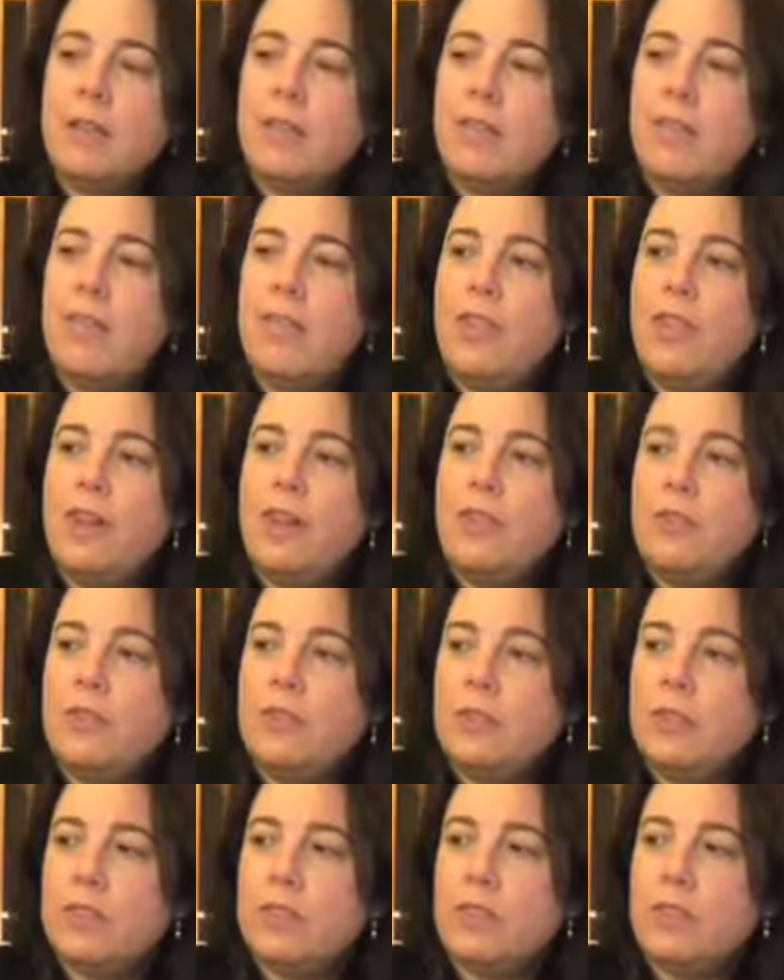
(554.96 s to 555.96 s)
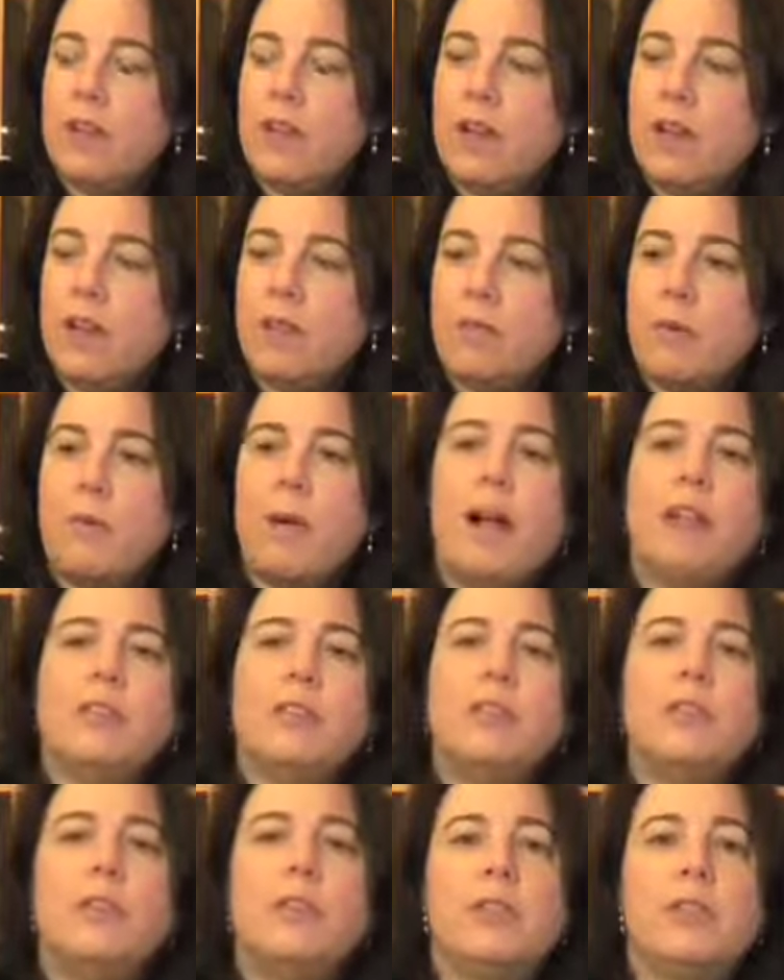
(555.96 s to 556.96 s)
those
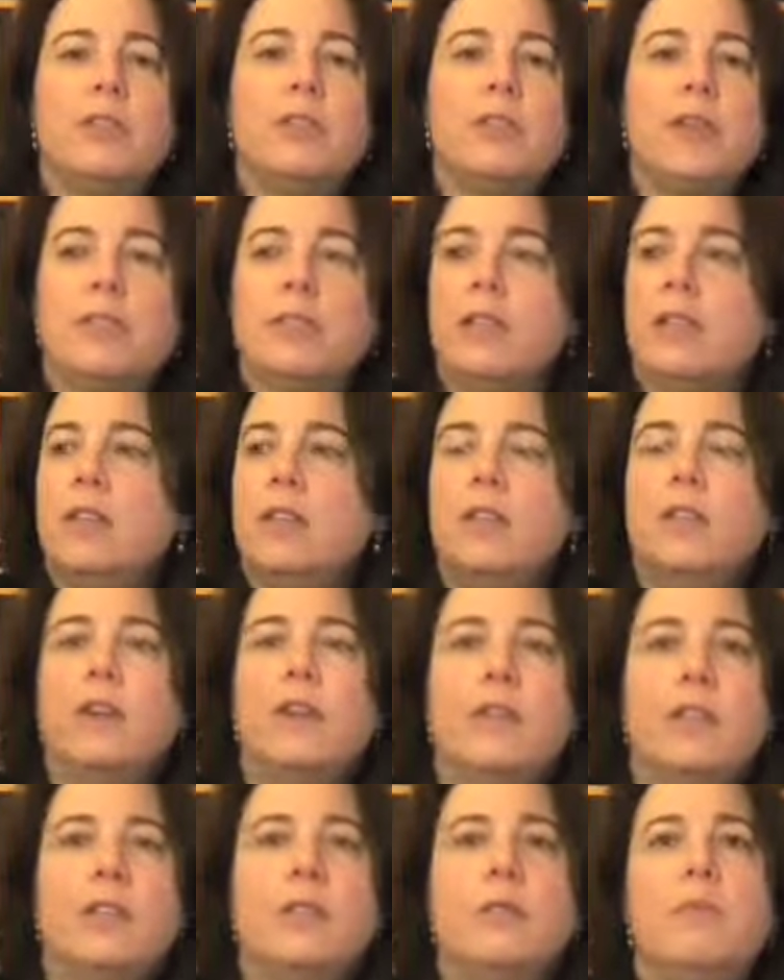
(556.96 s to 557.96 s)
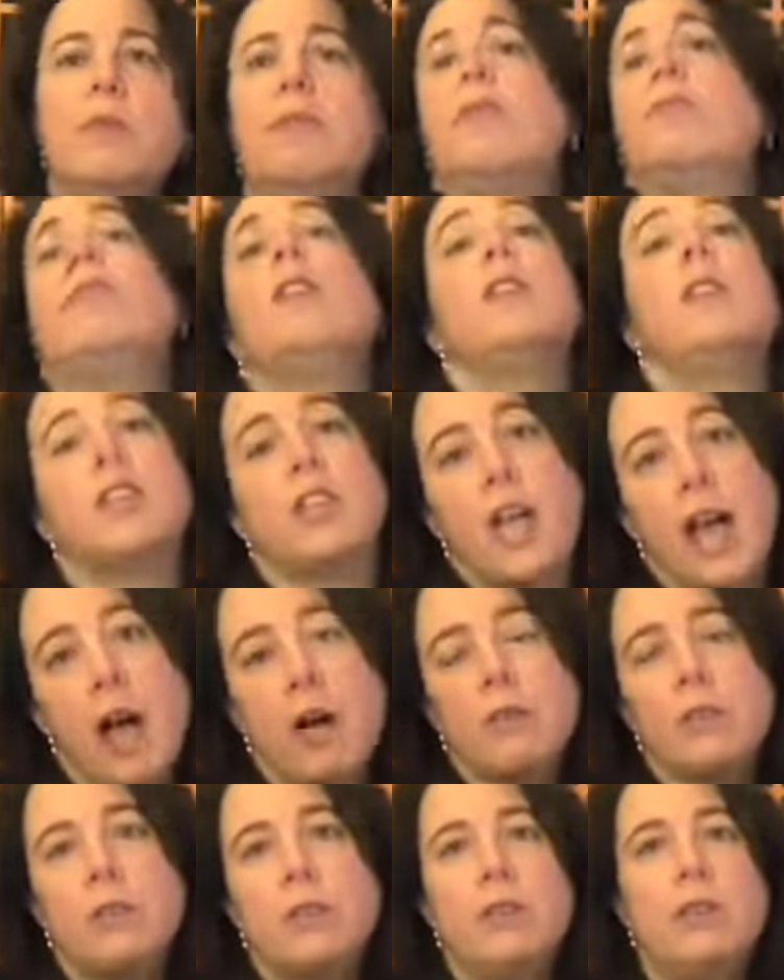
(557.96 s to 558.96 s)
repositories are basically going to be flushed
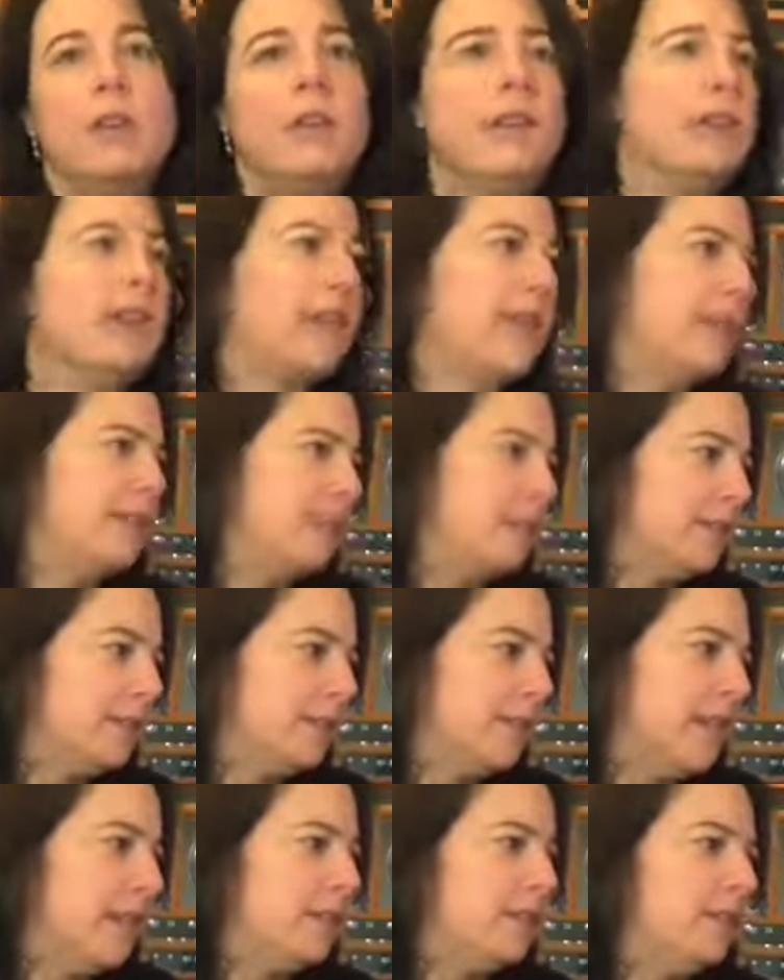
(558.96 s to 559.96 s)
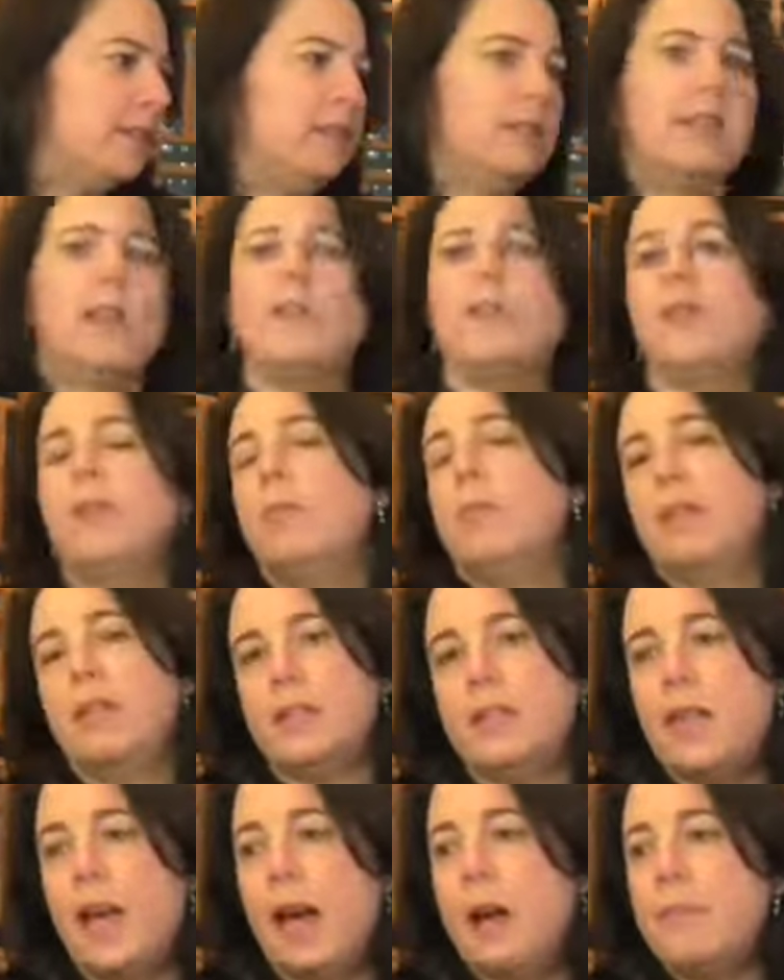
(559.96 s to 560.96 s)
out. The case is settled,
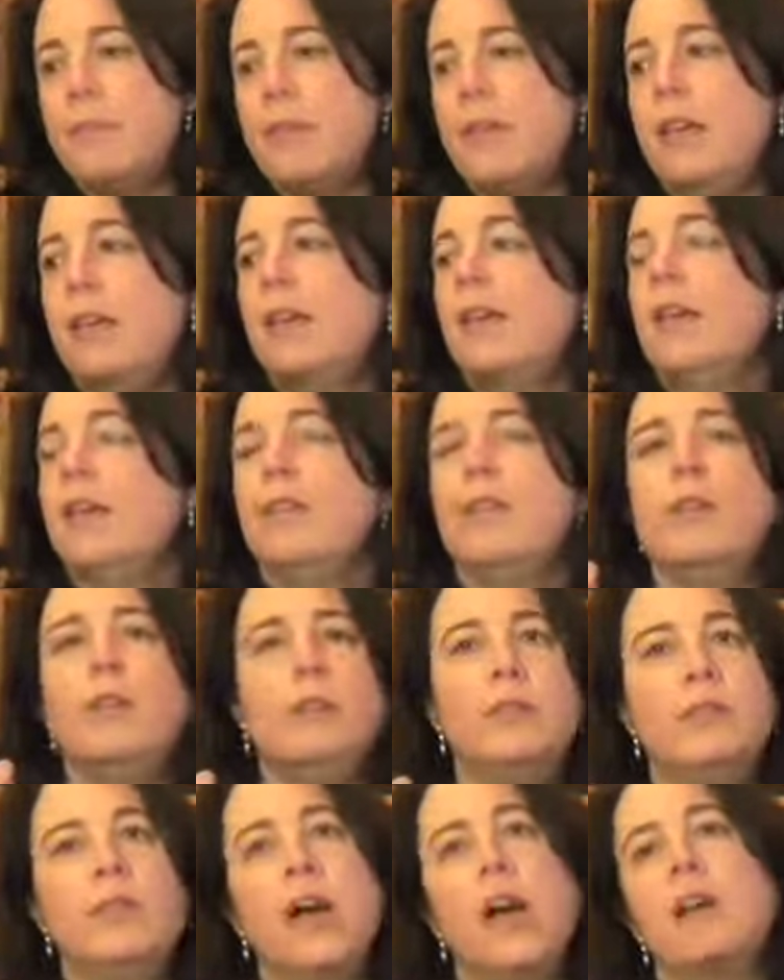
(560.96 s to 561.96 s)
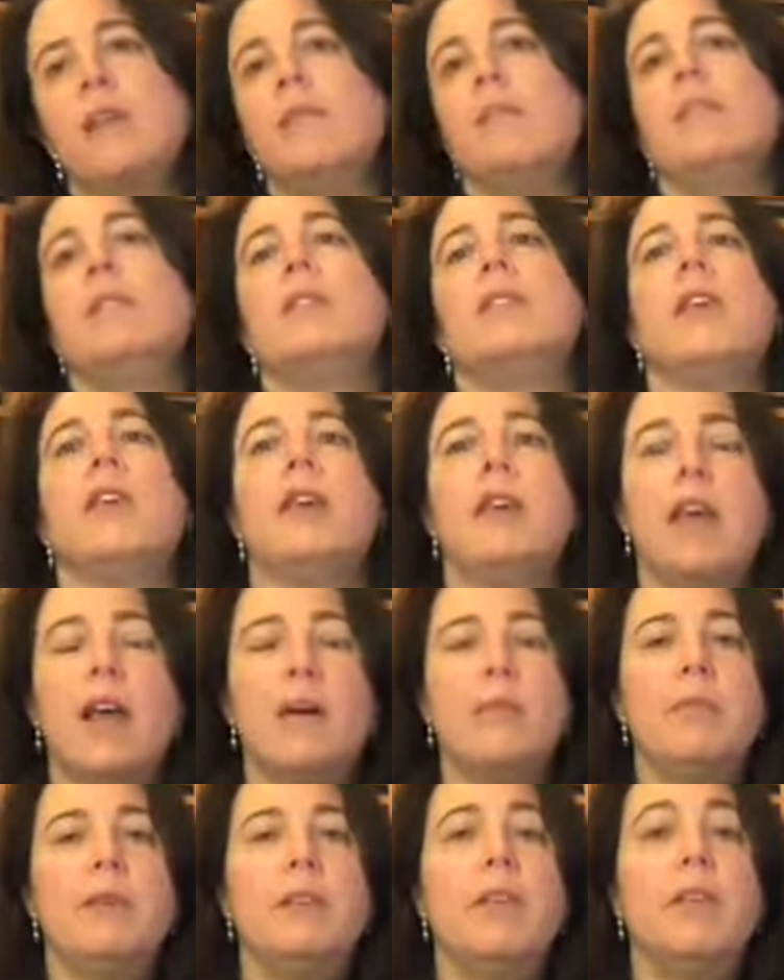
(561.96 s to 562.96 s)
everybody's happy, those documents can
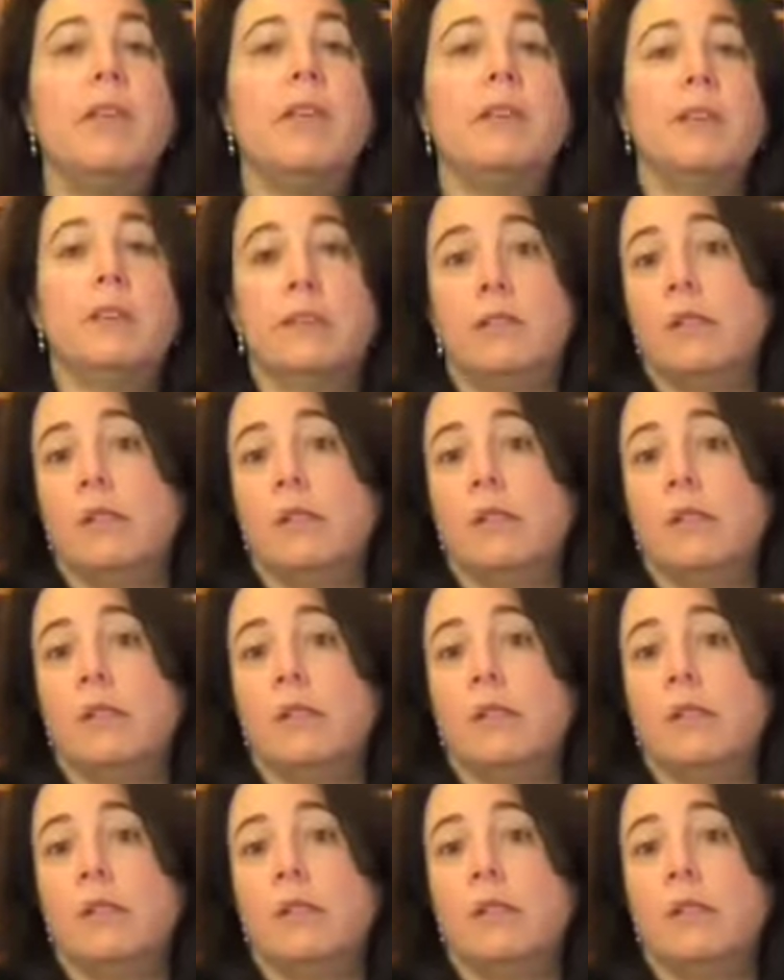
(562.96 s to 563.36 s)
now be